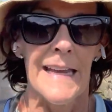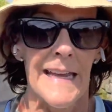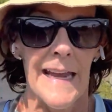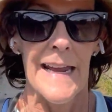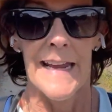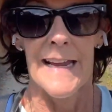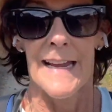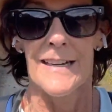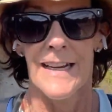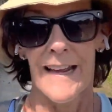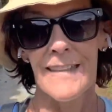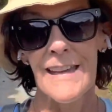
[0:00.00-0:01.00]
And
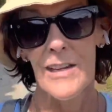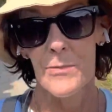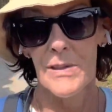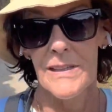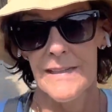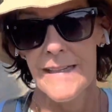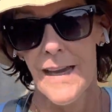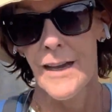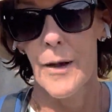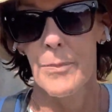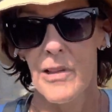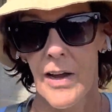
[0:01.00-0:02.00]
I think it really
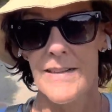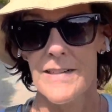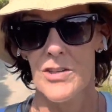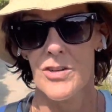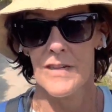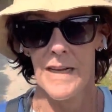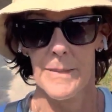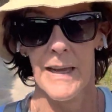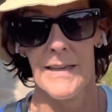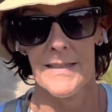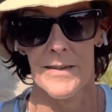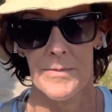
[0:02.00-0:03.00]
applied yesterday
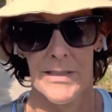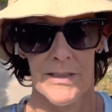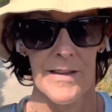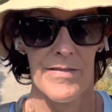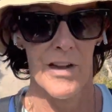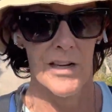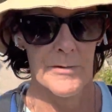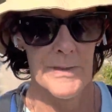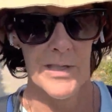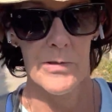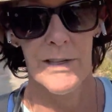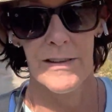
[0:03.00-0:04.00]
because I really thought I was
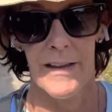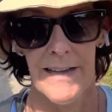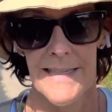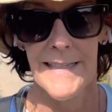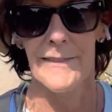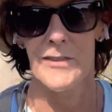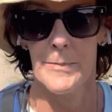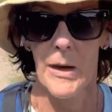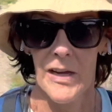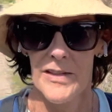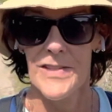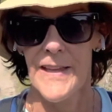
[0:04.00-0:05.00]
going like 7
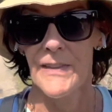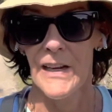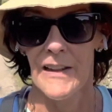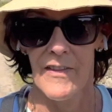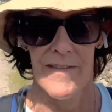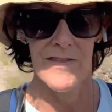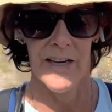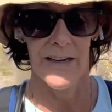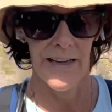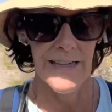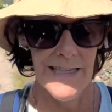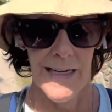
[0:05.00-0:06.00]
miles and then 11. It
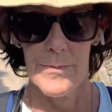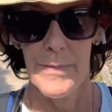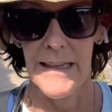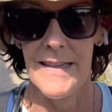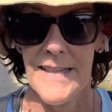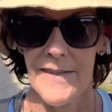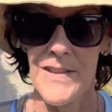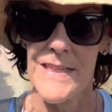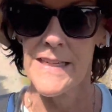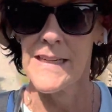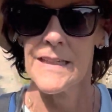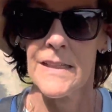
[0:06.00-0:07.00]
ended up being
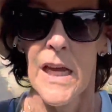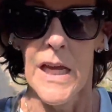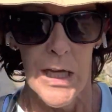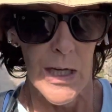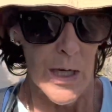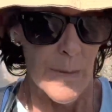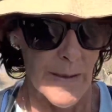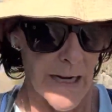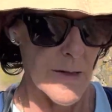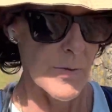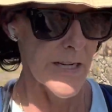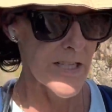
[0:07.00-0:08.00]
17. But I
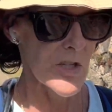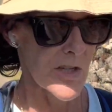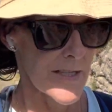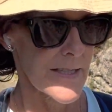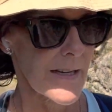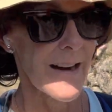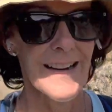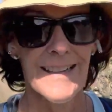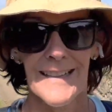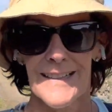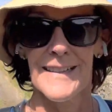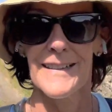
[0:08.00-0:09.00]
was just kind
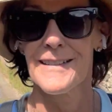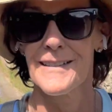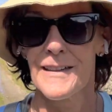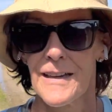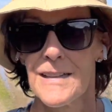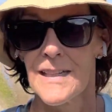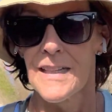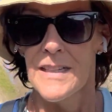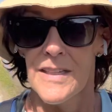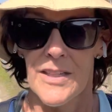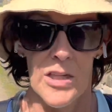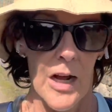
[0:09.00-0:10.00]
of
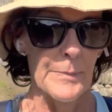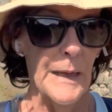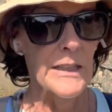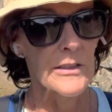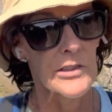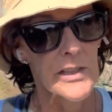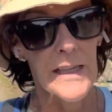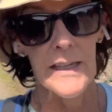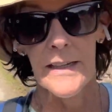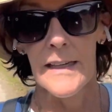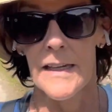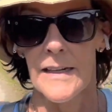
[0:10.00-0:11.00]
stopping and
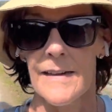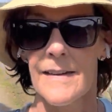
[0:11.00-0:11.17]
looking and